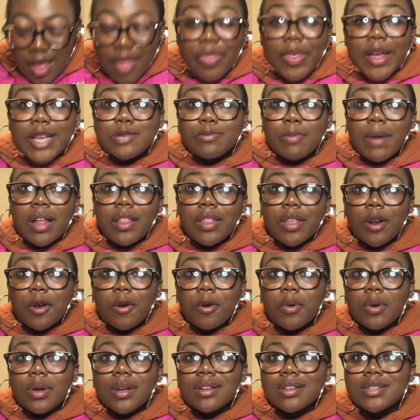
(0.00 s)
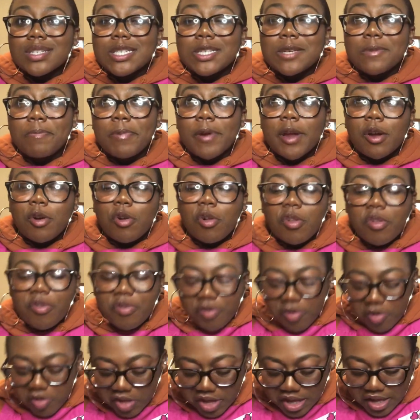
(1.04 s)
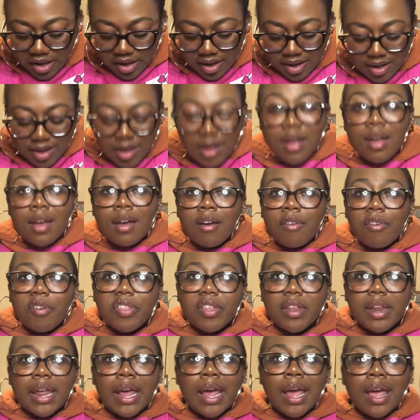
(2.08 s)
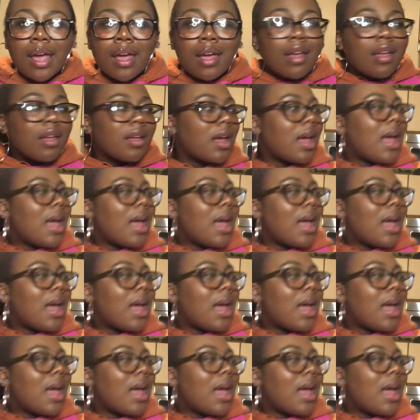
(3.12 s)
that's my little spiel for the day.